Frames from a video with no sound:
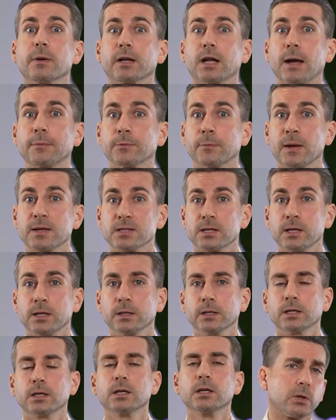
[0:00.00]
about optimizing
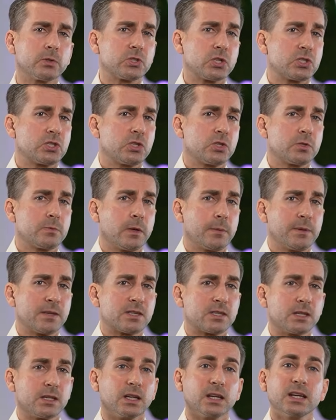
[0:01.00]
healing, don't just use
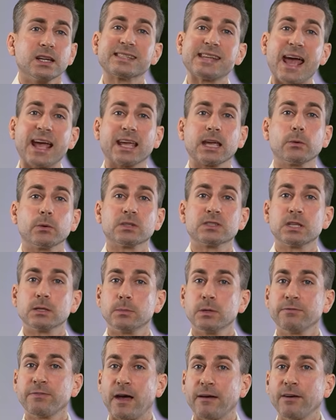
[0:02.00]
BPC. Stack it with
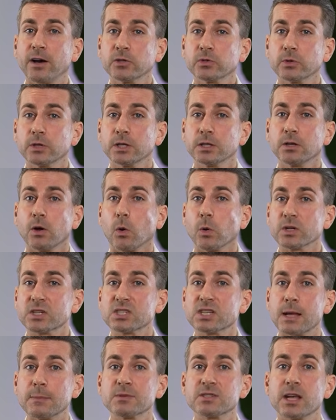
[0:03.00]
TB500 or
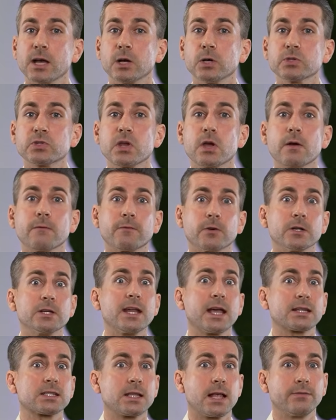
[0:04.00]
stem cells for
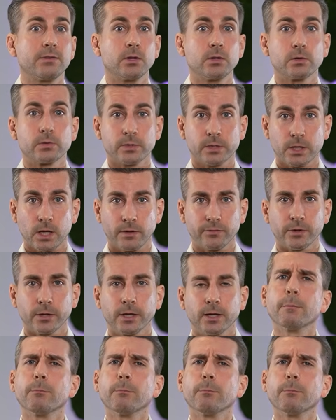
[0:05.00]
next level recovery.